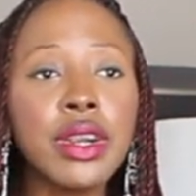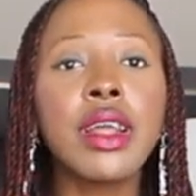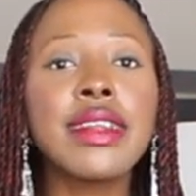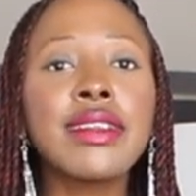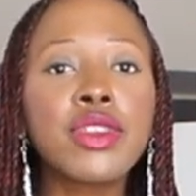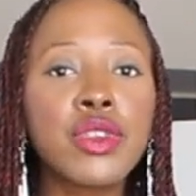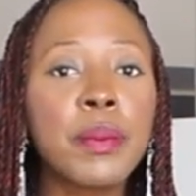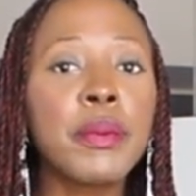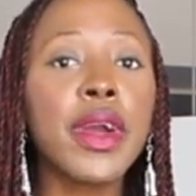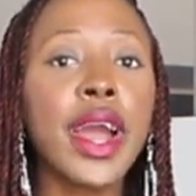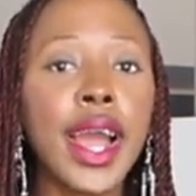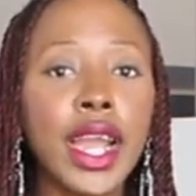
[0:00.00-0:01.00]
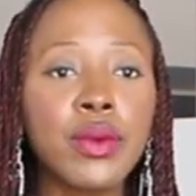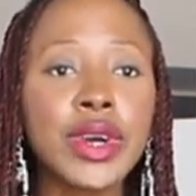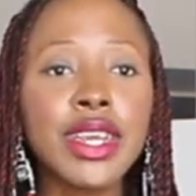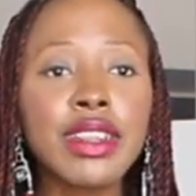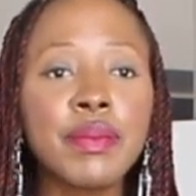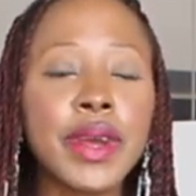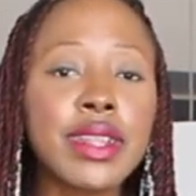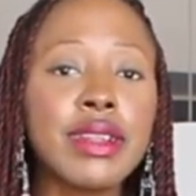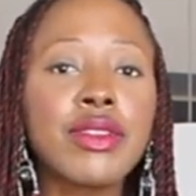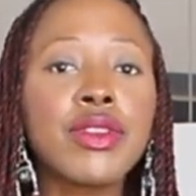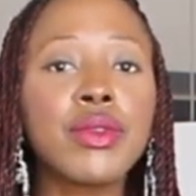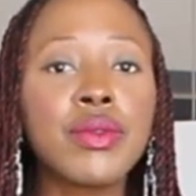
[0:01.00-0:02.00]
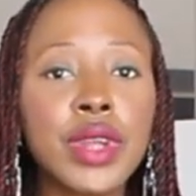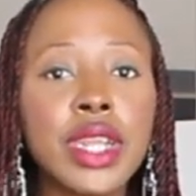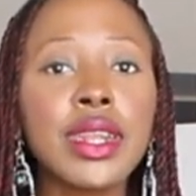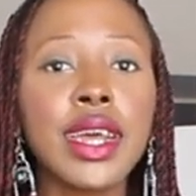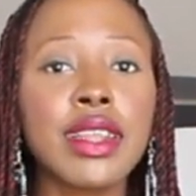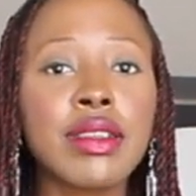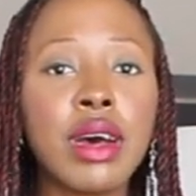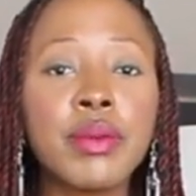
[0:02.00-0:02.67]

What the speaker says: It's not super high waist, but it's a really nice